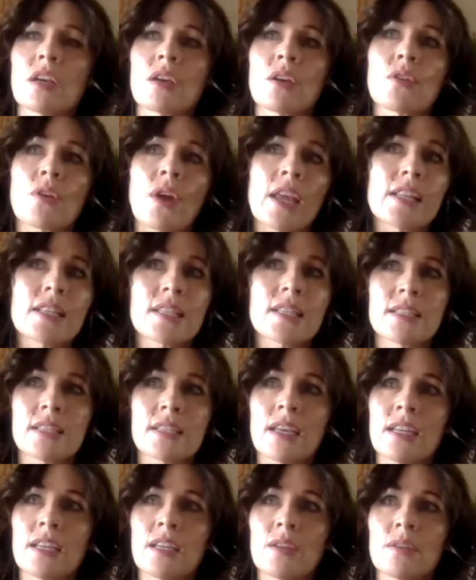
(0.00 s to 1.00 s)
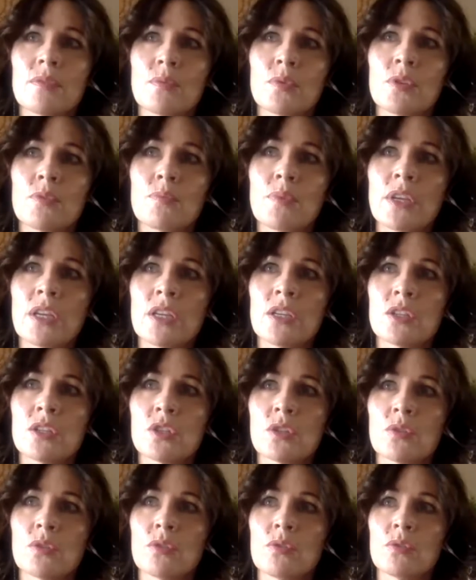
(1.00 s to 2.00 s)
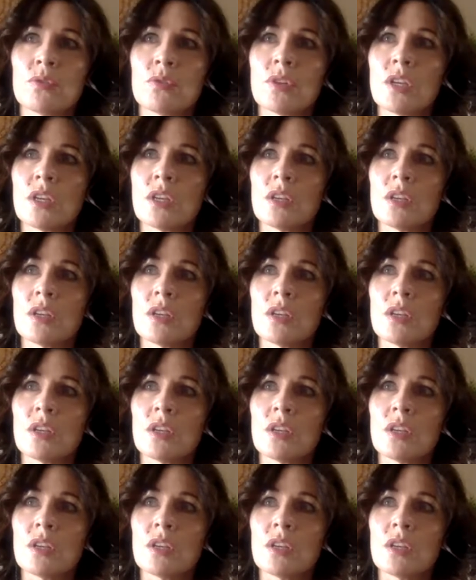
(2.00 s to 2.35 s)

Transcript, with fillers: a great study would be to